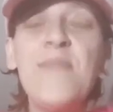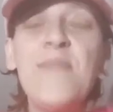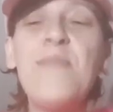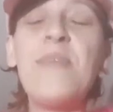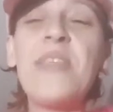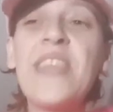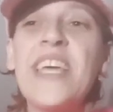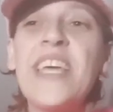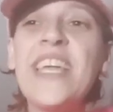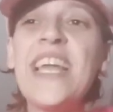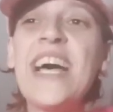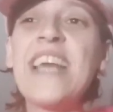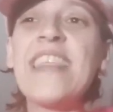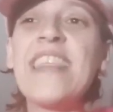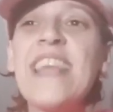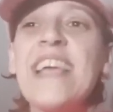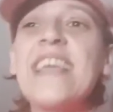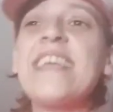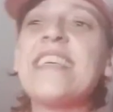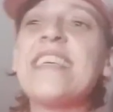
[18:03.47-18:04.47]
But then I
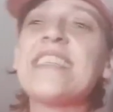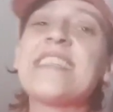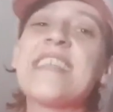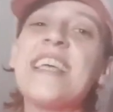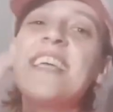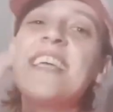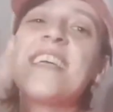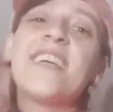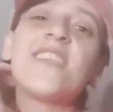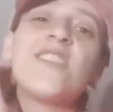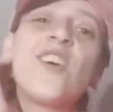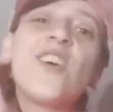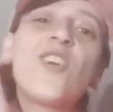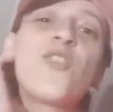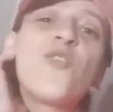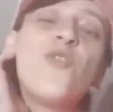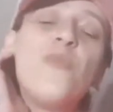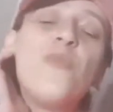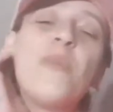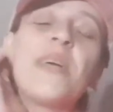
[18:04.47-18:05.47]
think it's like a
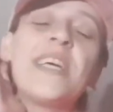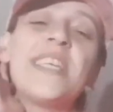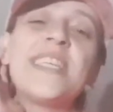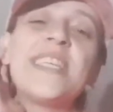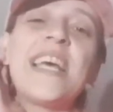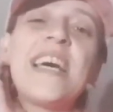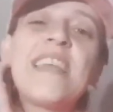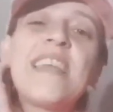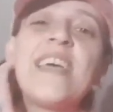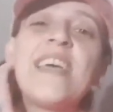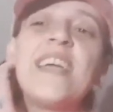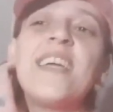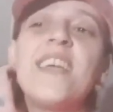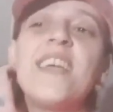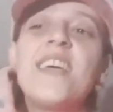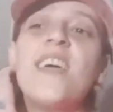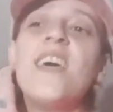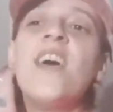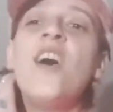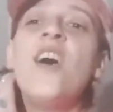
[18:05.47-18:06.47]
circle, because I
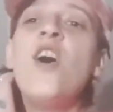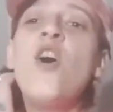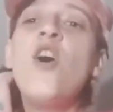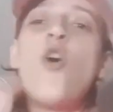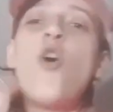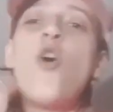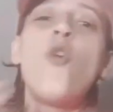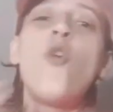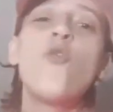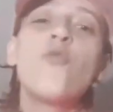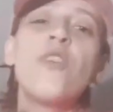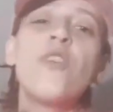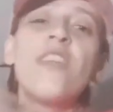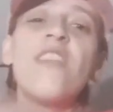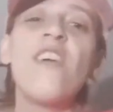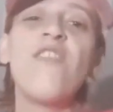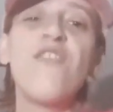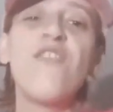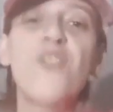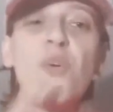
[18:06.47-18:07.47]
think all the
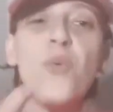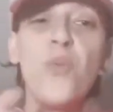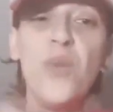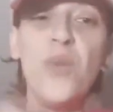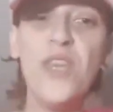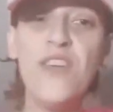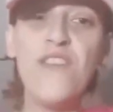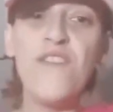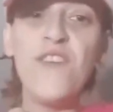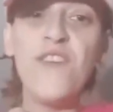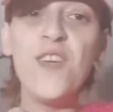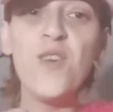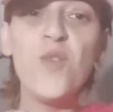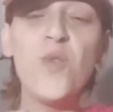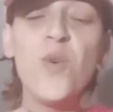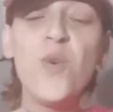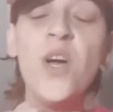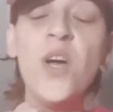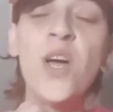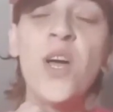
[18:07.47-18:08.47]
love that we
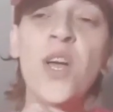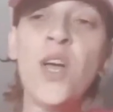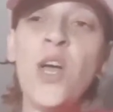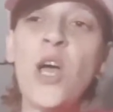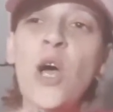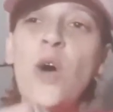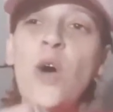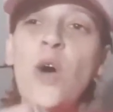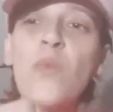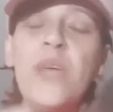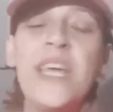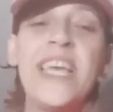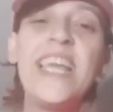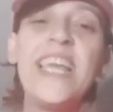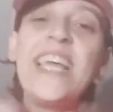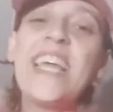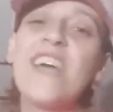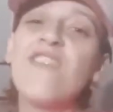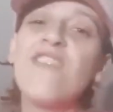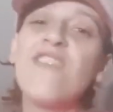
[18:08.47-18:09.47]
feel, we
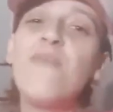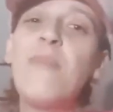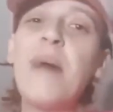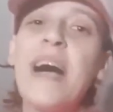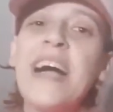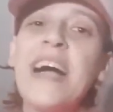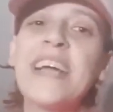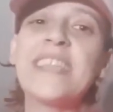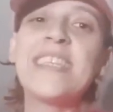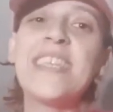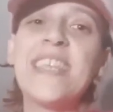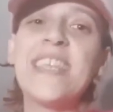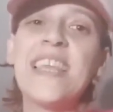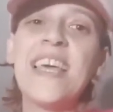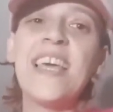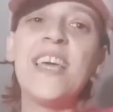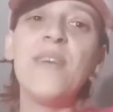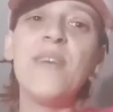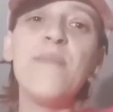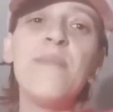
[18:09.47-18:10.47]
can give back to
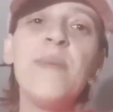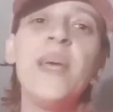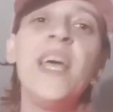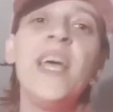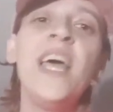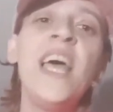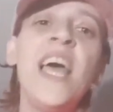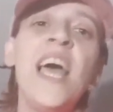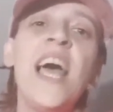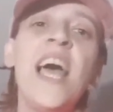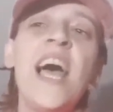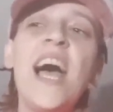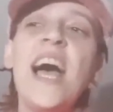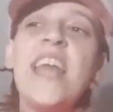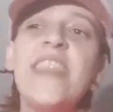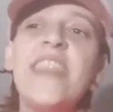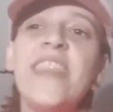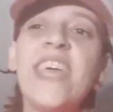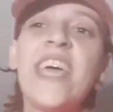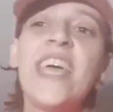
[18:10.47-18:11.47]
them,
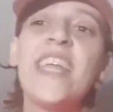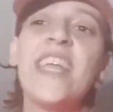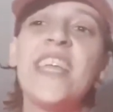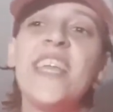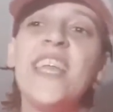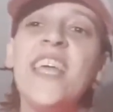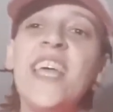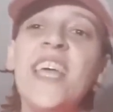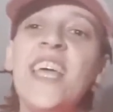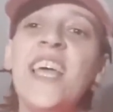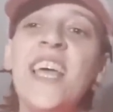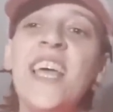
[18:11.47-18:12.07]
and then